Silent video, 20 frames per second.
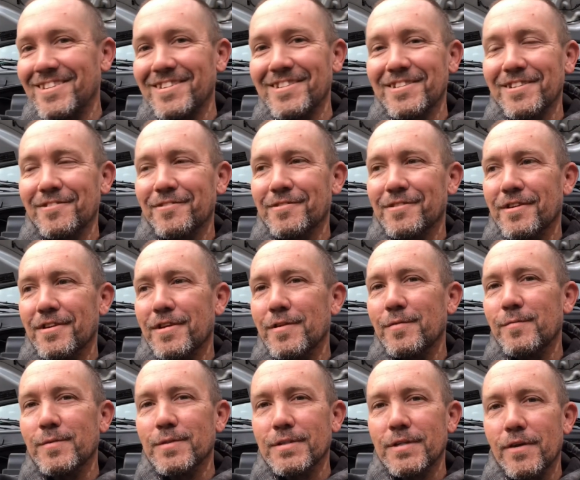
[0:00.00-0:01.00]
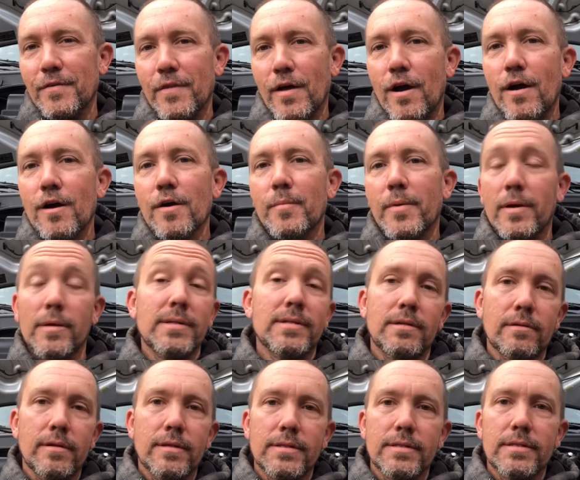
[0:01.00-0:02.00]
he sells, the, he was selling the Hawk, he
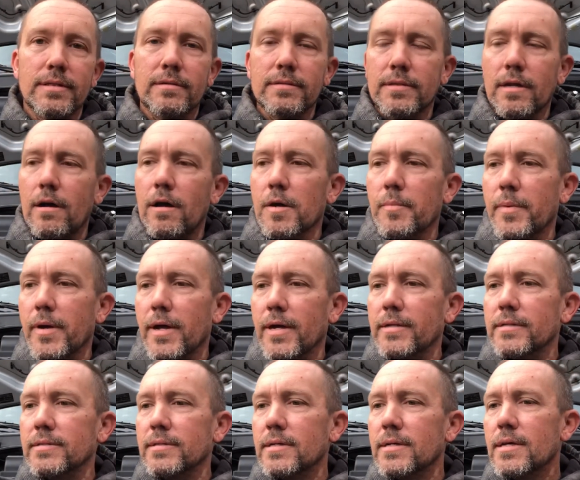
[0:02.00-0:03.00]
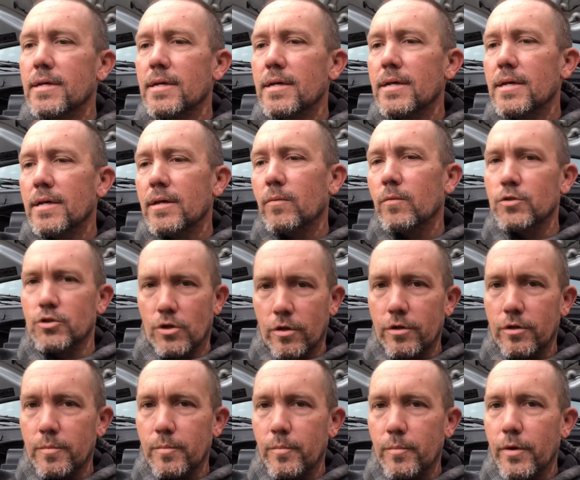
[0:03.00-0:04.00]
still does, he sells the Hawk pads, which are a
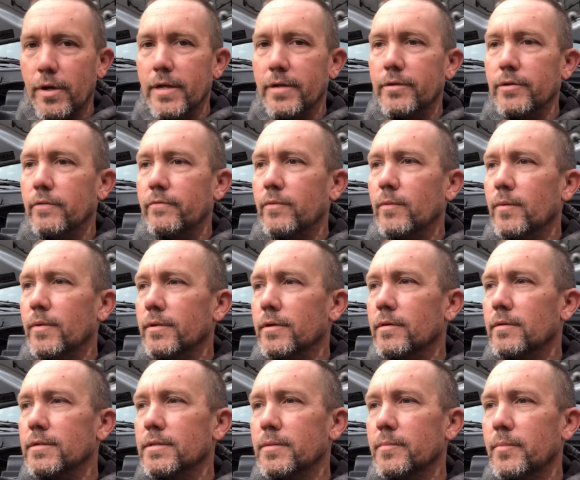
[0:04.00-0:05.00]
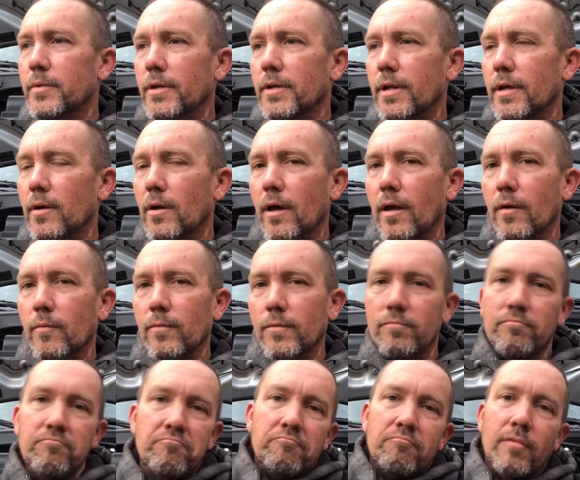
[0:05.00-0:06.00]
good brand too if you want those. But uh, I, I,
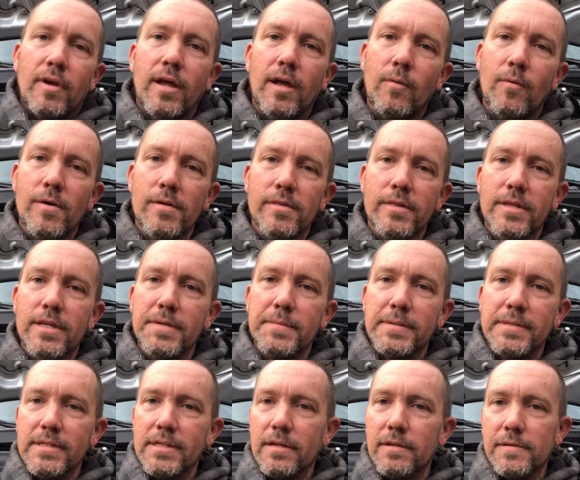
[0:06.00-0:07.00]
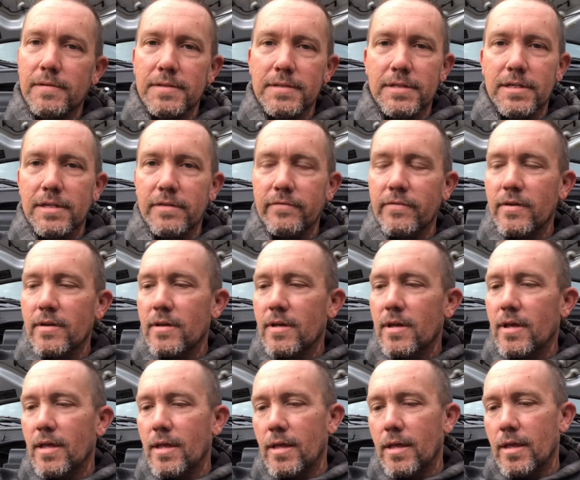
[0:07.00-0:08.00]
I want the EBC Yellow Stuff
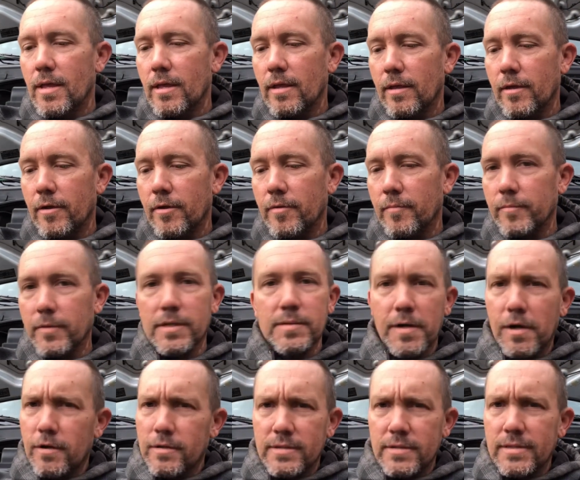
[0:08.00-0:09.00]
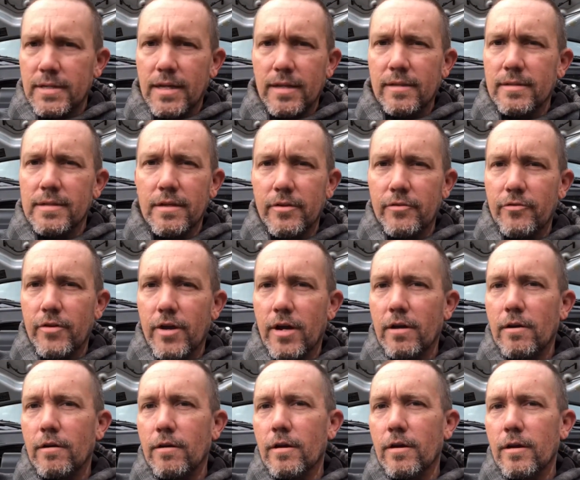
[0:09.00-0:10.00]
because um, my car's a daily, it's not a track
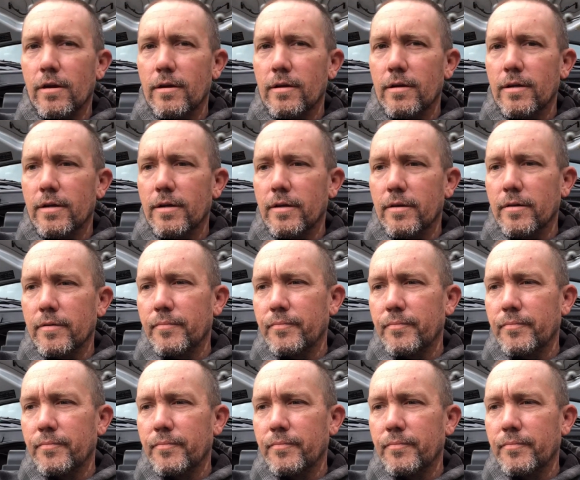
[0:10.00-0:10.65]
car. Uh,